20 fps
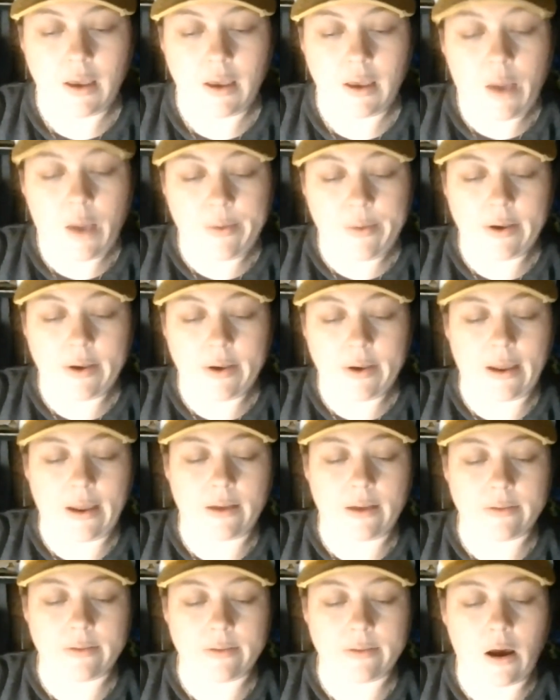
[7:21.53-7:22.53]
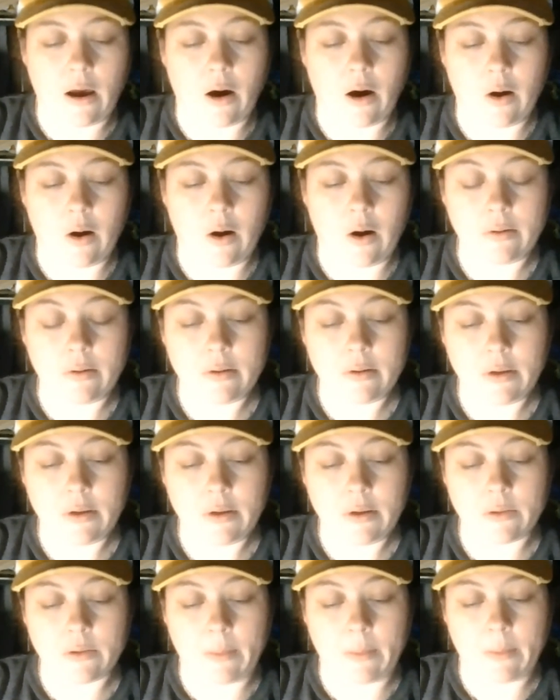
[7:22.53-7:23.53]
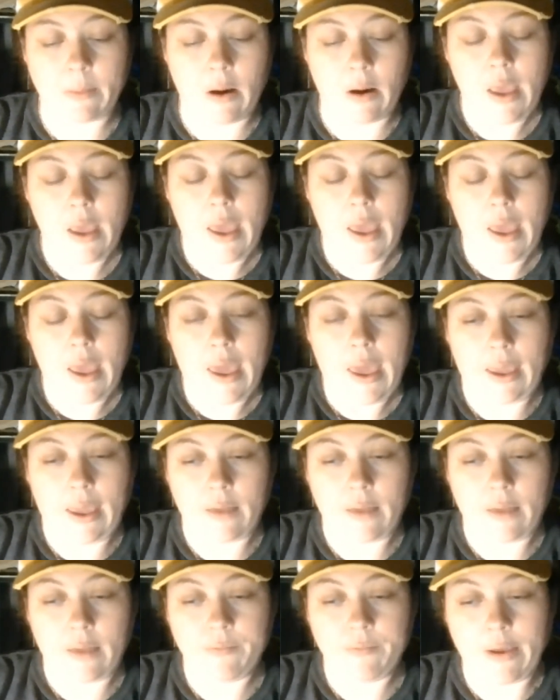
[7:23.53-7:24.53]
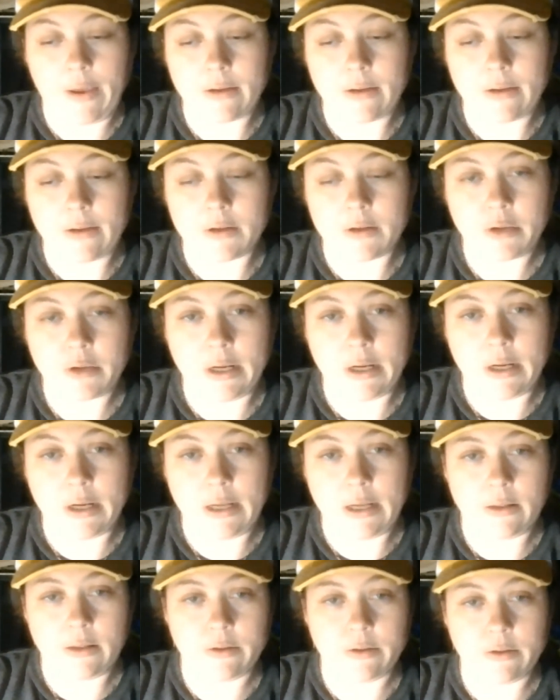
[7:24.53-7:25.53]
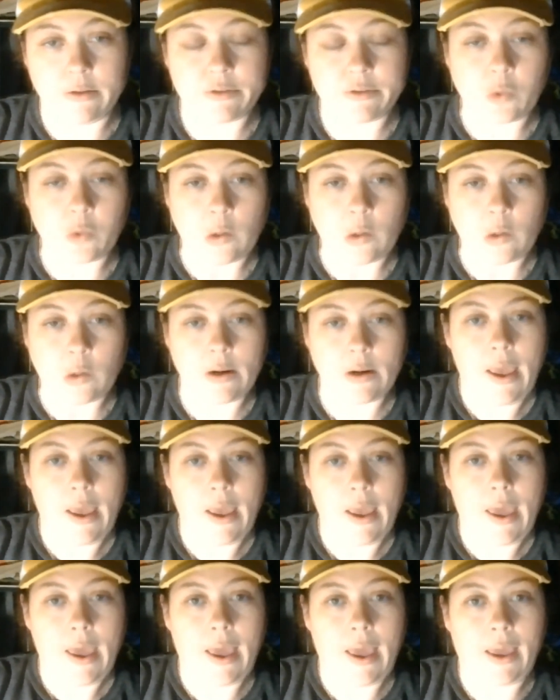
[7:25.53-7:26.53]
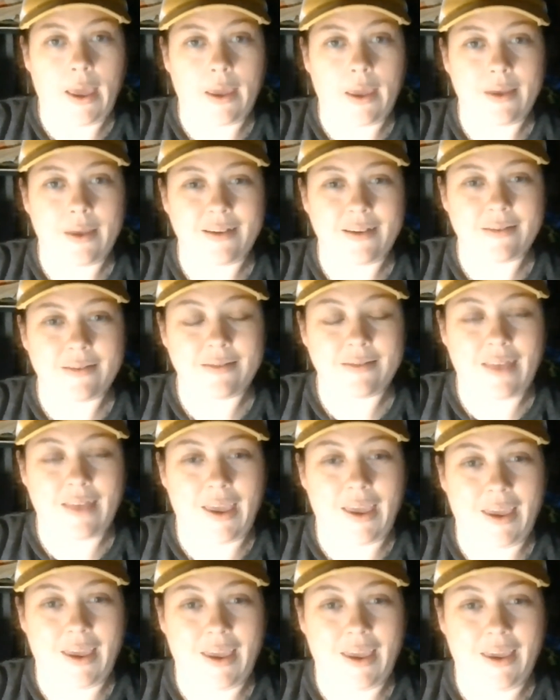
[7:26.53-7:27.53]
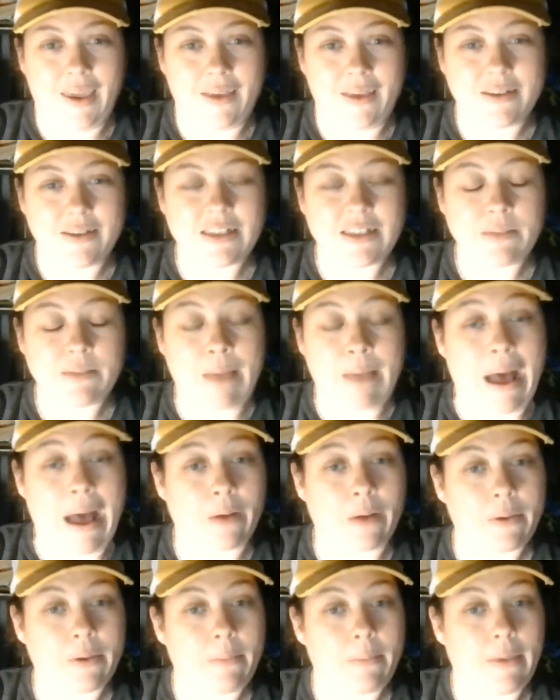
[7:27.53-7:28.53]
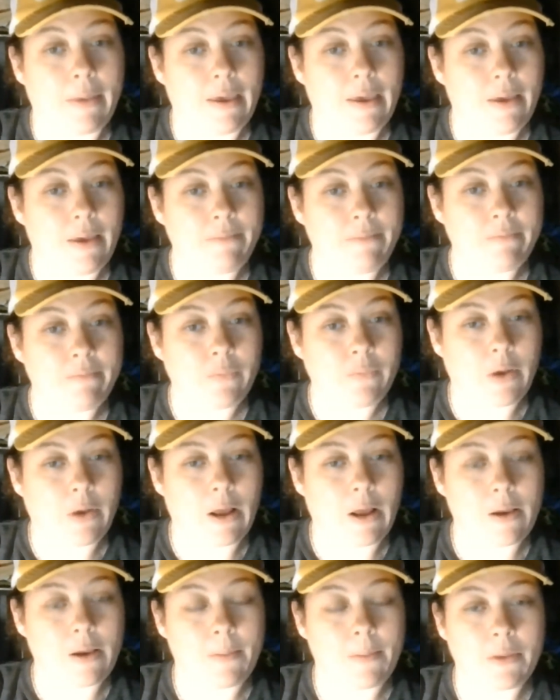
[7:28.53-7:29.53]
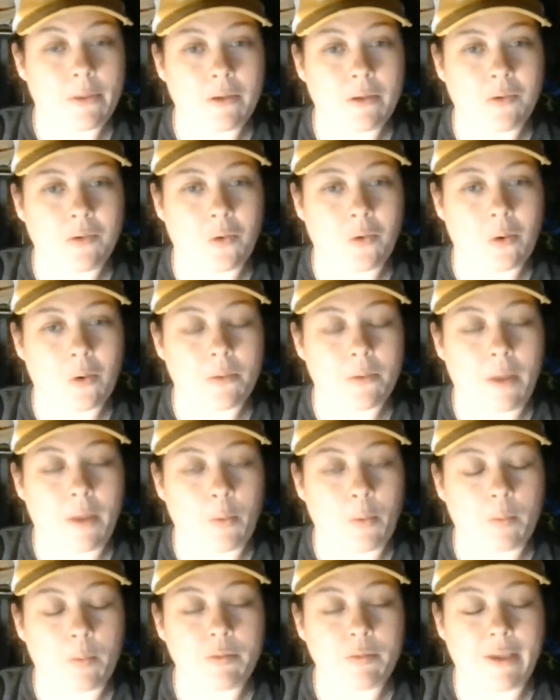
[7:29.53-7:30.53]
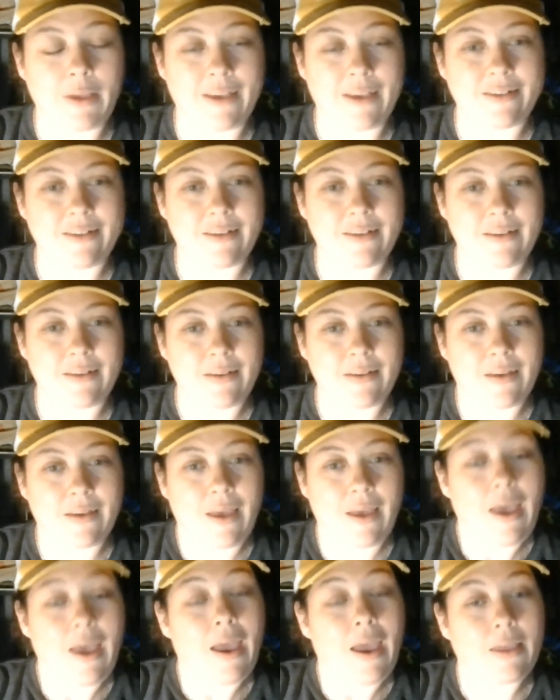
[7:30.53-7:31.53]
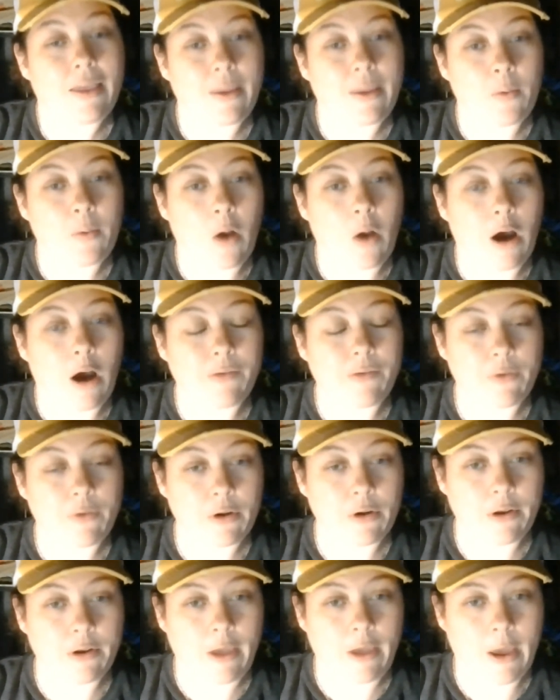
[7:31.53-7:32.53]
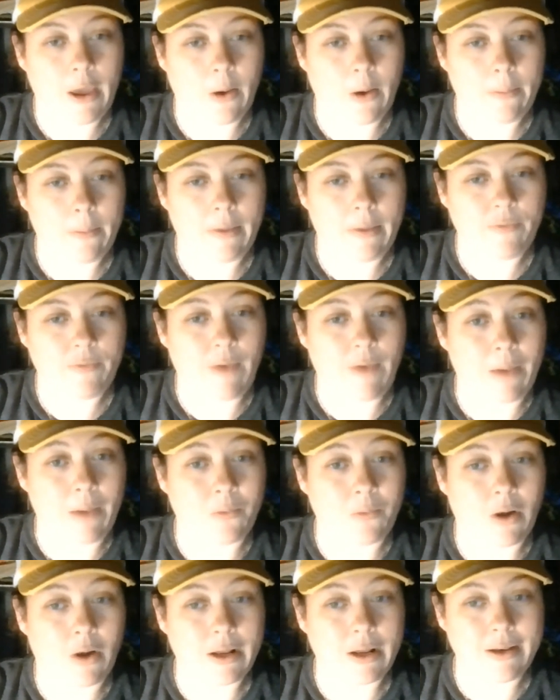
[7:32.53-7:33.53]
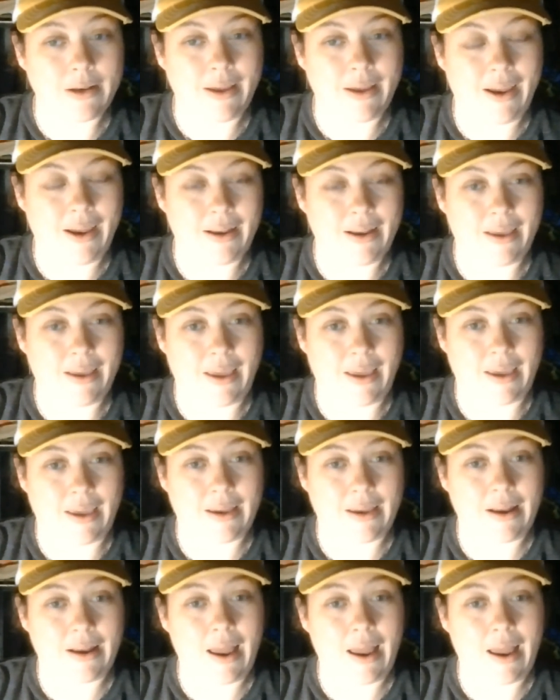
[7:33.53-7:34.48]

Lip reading: I went down the hall here at the mall and found a trendy little store, and they smiled at me when I come in the door. They were pleasant, and they were offering to help me find what I needed. And